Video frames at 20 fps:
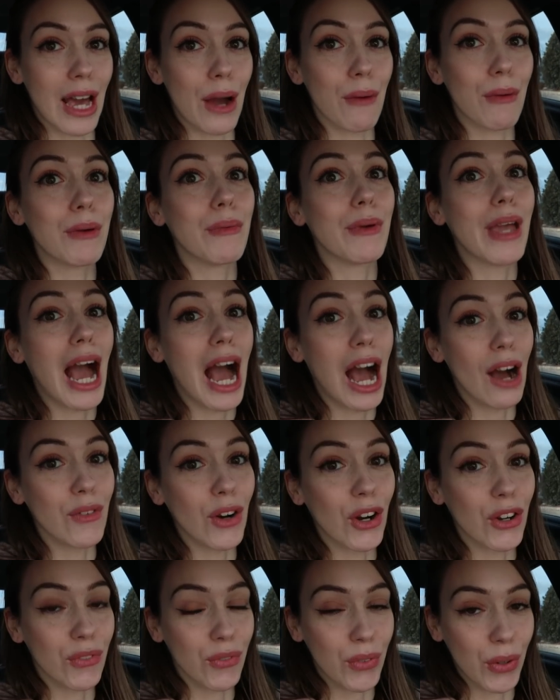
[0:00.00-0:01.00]
That way we have
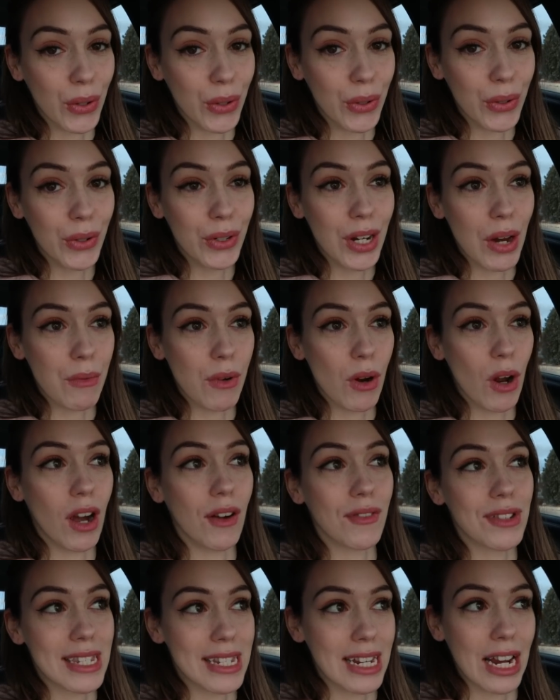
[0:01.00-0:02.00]
our food and we don't
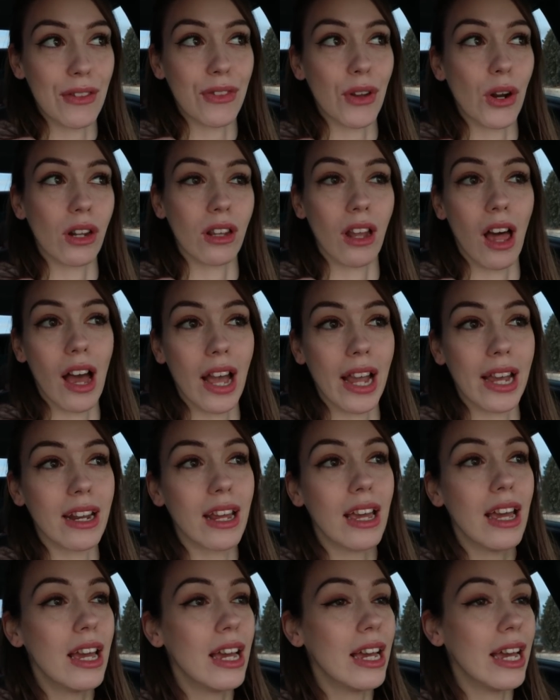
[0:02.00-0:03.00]
have to stand there in
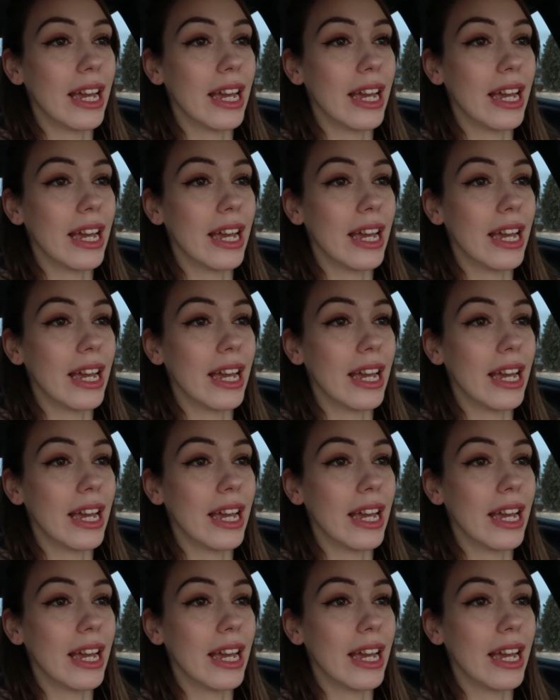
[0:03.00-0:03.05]
line.